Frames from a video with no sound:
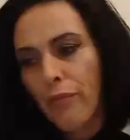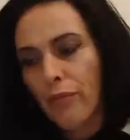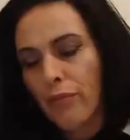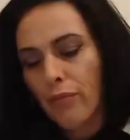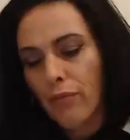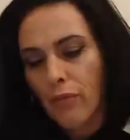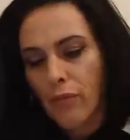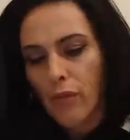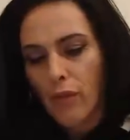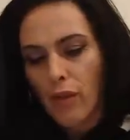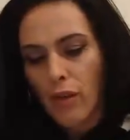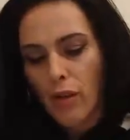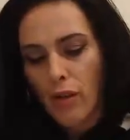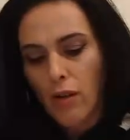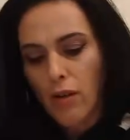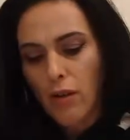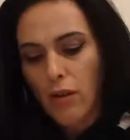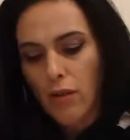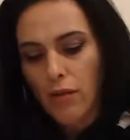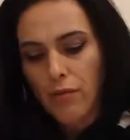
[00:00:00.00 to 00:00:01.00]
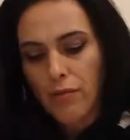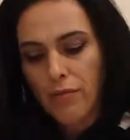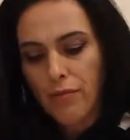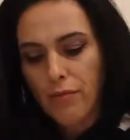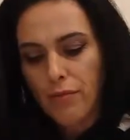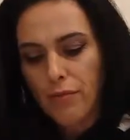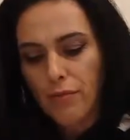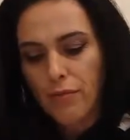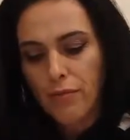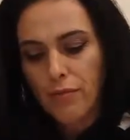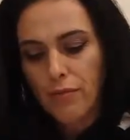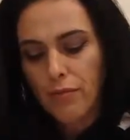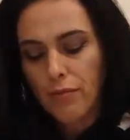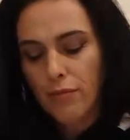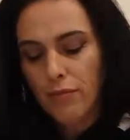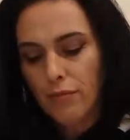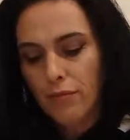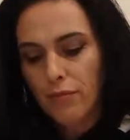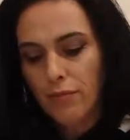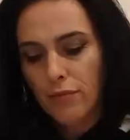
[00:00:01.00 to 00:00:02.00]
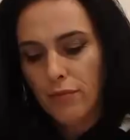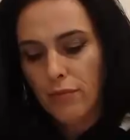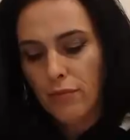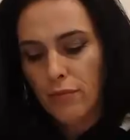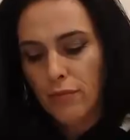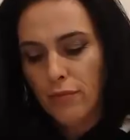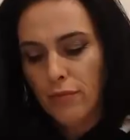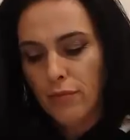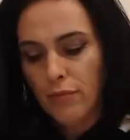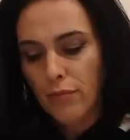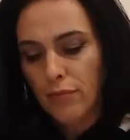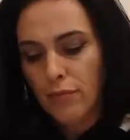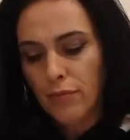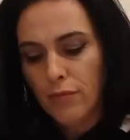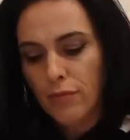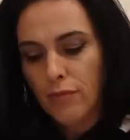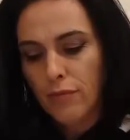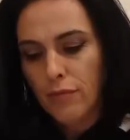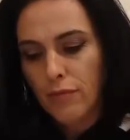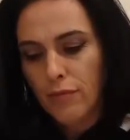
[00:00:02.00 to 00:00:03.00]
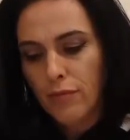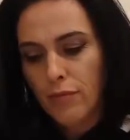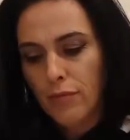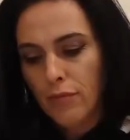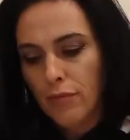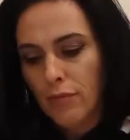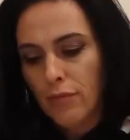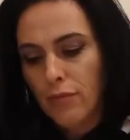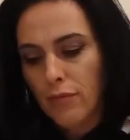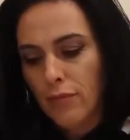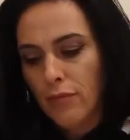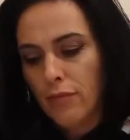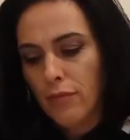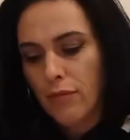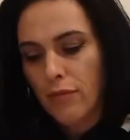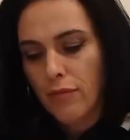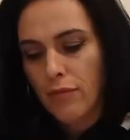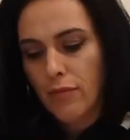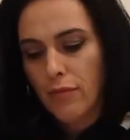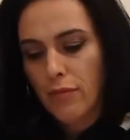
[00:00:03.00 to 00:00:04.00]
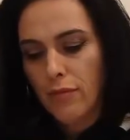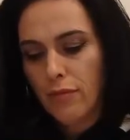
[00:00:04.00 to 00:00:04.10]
Nothing is said.